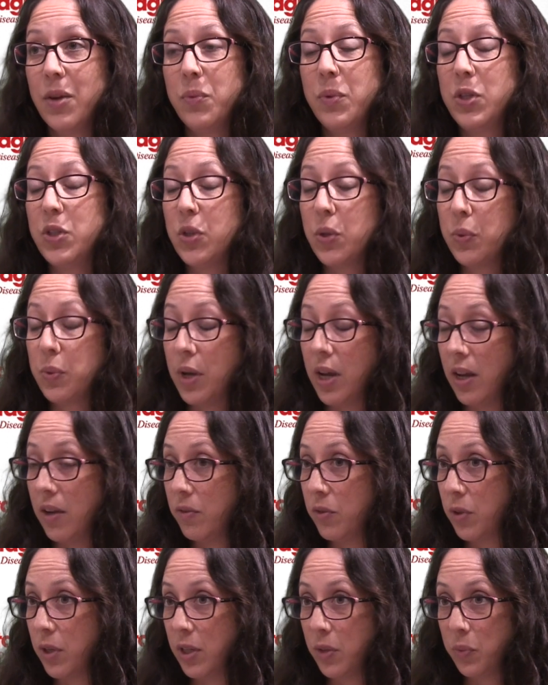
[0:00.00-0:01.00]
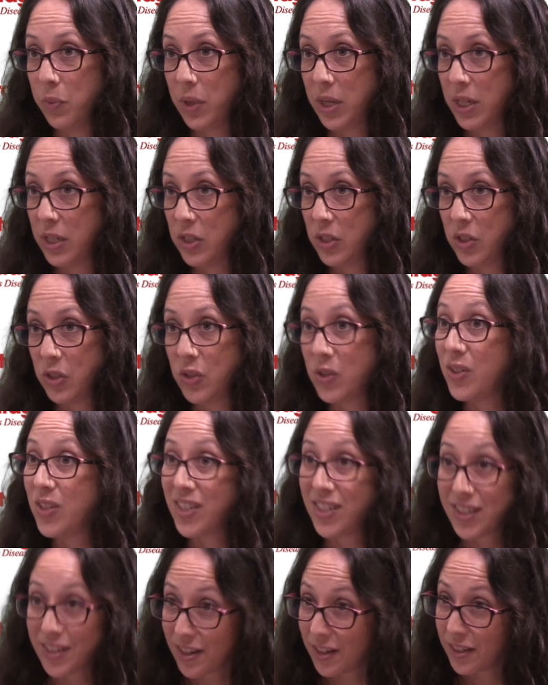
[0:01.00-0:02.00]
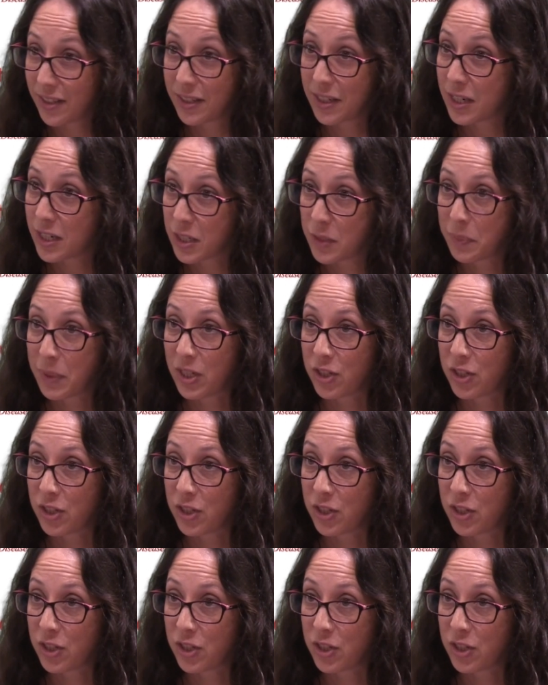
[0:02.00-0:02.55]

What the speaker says: We don't have great ways to decolonize